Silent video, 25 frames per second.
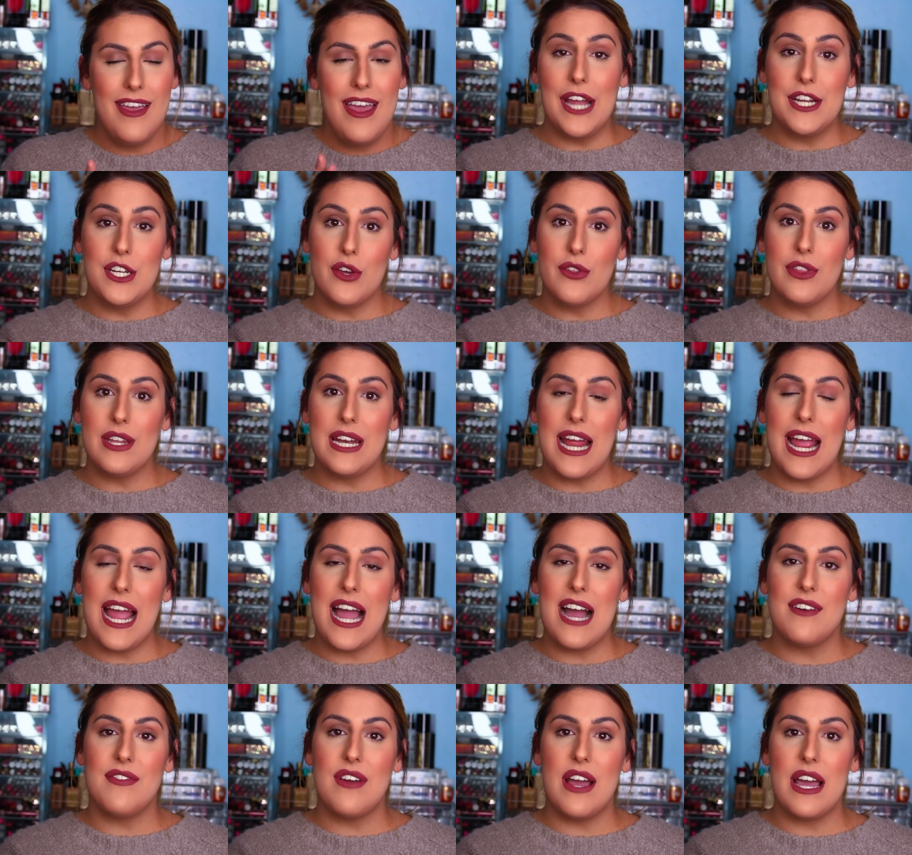I know that
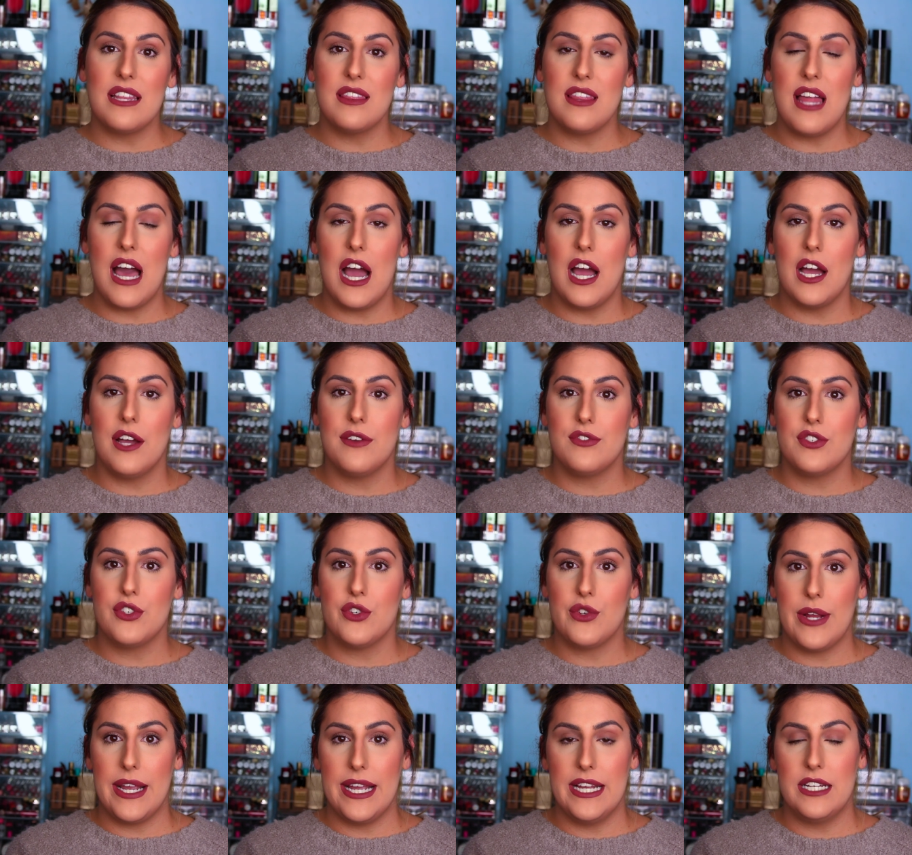I have a lot of
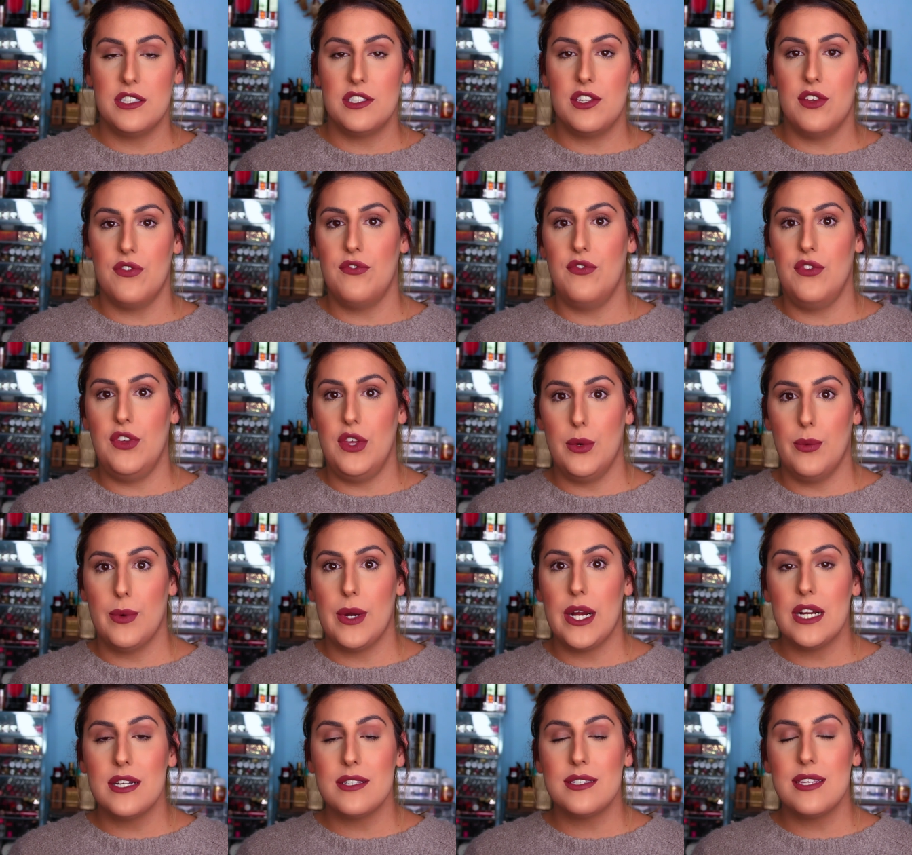trans
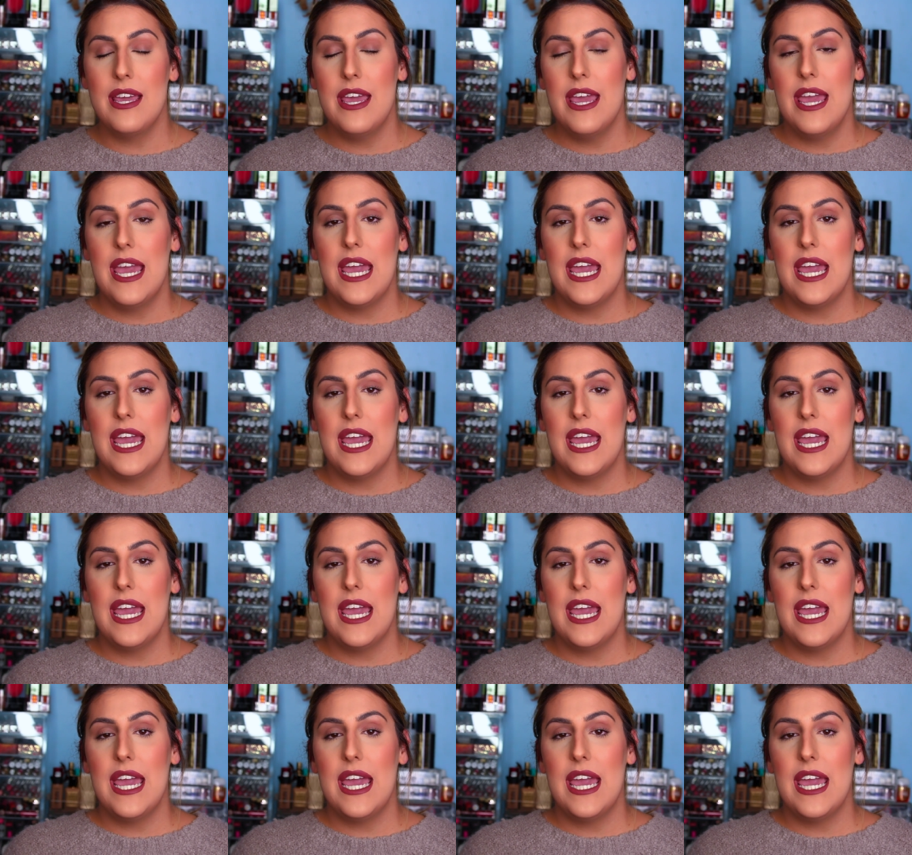viewers,